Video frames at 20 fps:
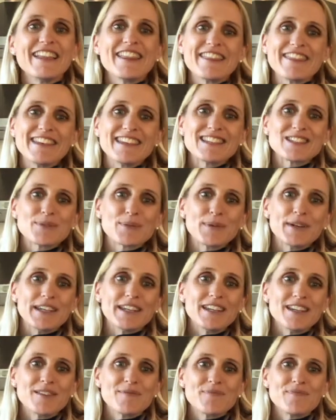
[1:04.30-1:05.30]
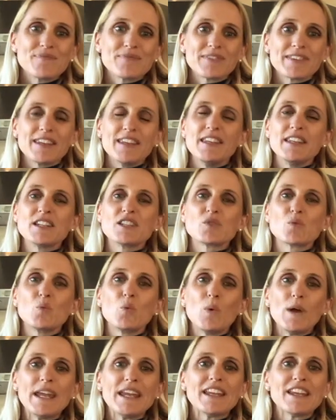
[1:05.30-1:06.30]
This week, it is
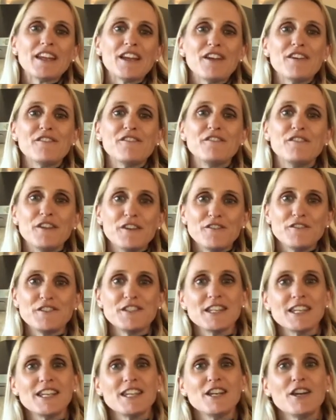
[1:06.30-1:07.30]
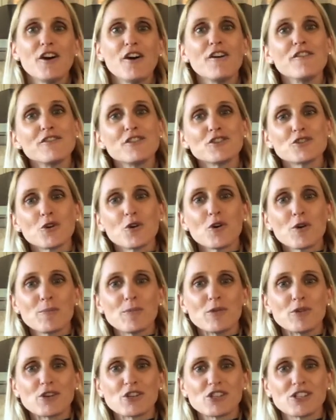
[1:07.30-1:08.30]
week 50 of the Torah
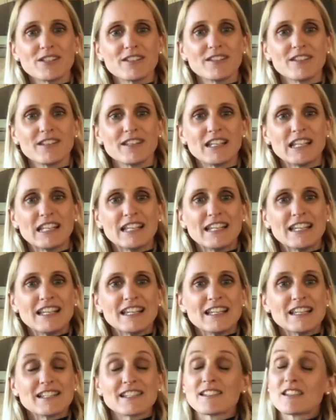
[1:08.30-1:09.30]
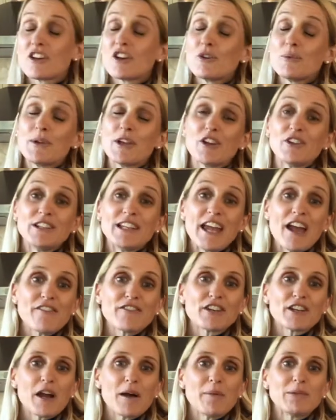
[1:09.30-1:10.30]
portion. So we only have a
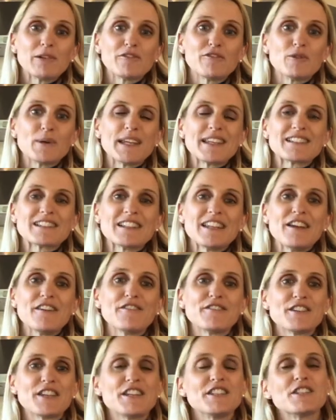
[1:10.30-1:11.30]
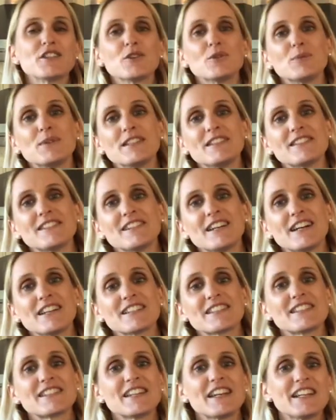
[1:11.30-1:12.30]
couple of weeks left until we start
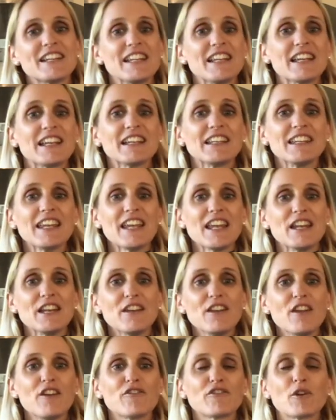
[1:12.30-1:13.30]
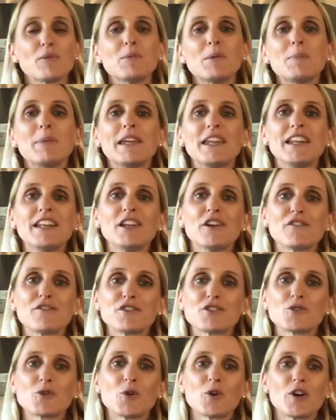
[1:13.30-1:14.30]
studying again from the beginning of the
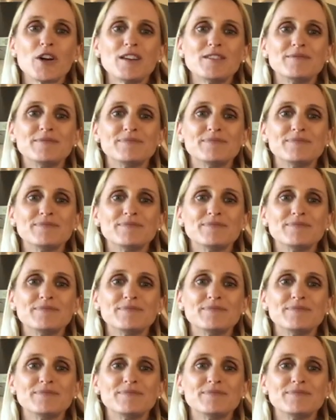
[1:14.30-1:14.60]
Torah.